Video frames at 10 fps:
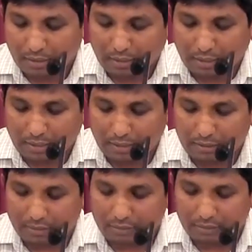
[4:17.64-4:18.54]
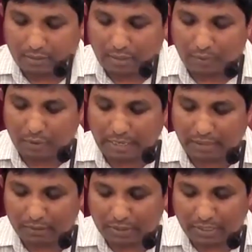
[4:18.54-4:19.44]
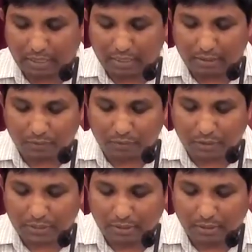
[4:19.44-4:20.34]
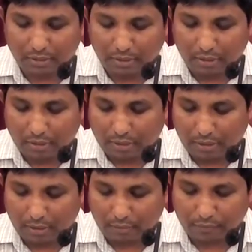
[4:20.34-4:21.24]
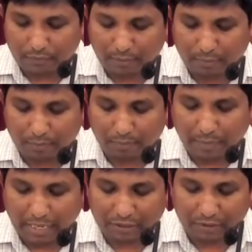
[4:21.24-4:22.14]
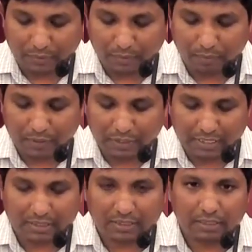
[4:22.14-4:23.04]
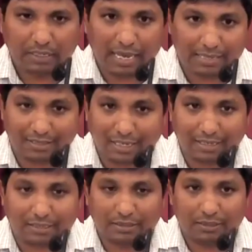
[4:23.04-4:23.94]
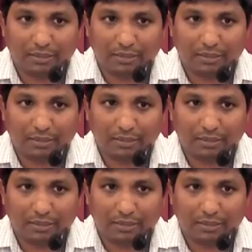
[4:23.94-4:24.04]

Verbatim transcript: And I would like to share another verse uh, from Matthew. With this, he has done it.